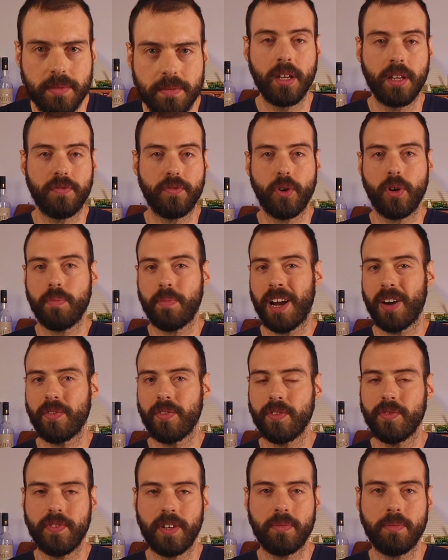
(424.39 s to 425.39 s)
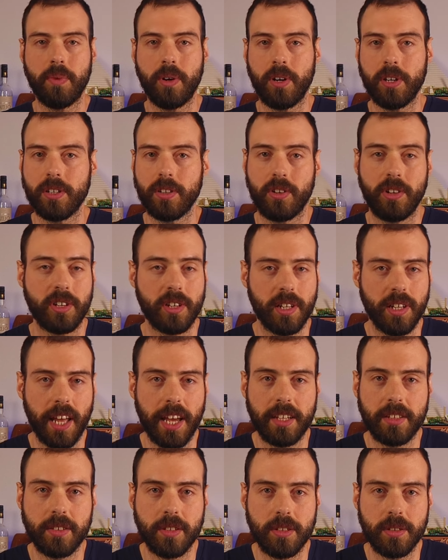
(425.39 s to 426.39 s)
If you're a Marvel fanboy or a
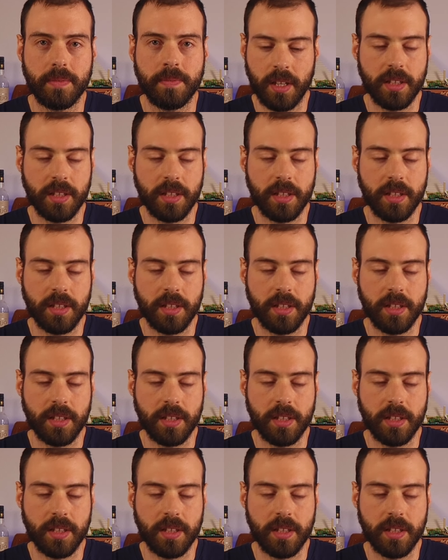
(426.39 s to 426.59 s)
collector,